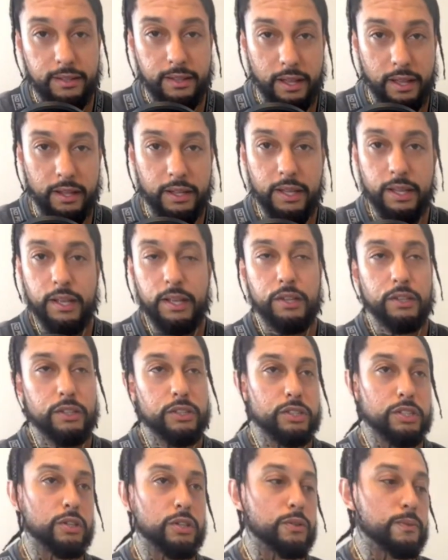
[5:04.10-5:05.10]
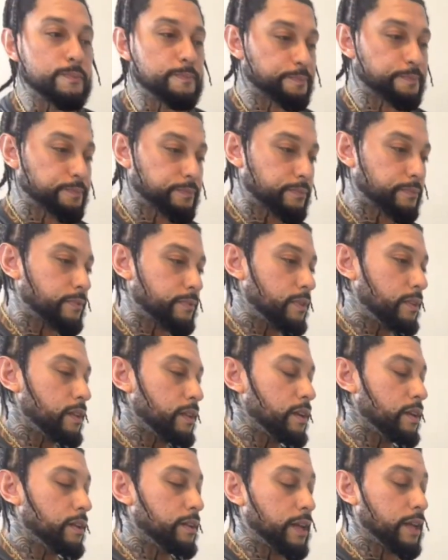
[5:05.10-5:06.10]
that. So
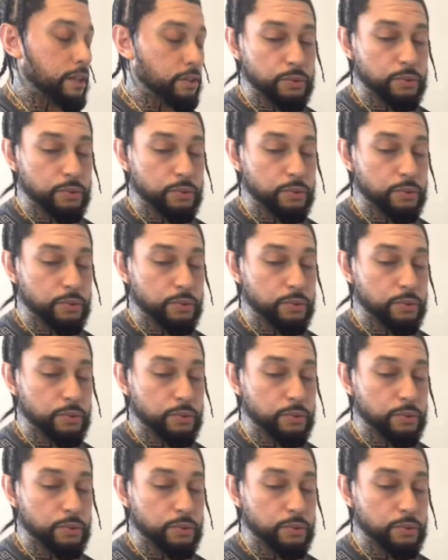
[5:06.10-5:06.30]
that's